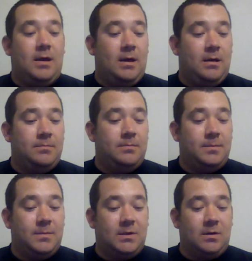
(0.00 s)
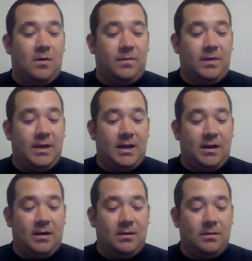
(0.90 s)
So hopefully
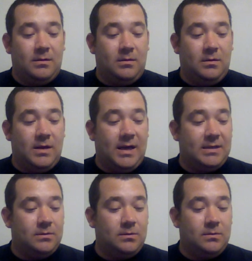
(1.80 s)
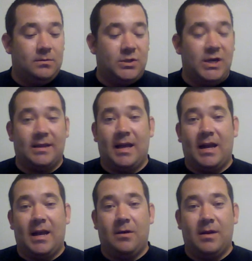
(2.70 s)
you guys will check
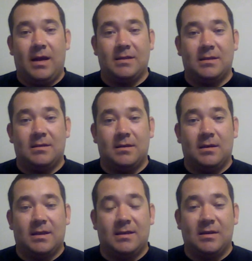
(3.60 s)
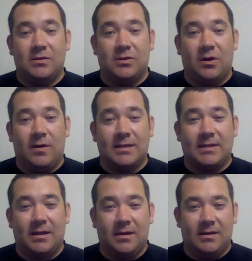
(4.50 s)
that out as it continues to grow and as
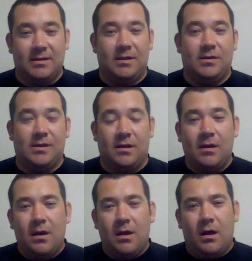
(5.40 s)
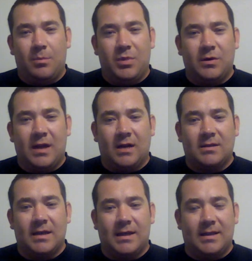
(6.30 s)
I continue to upload
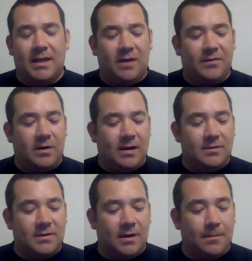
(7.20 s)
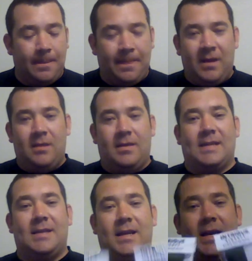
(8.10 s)
content and get that off the ground. So
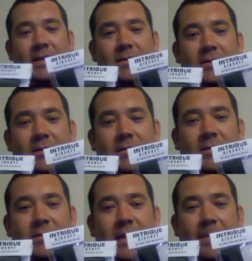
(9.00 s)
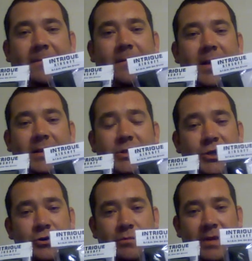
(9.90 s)
that's it, guys. So stop freaking
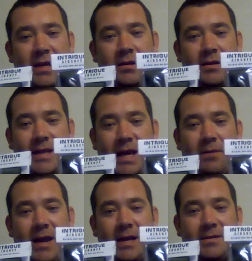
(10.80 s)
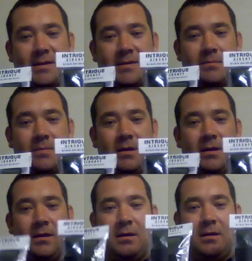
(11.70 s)
shooting me. Dead Rag System.
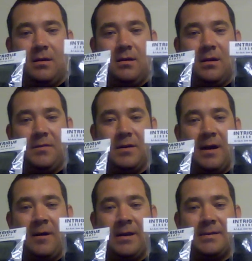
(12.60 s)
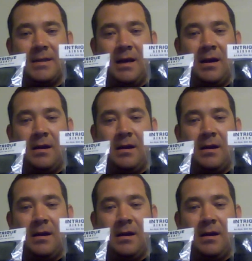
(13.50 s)
If you're down at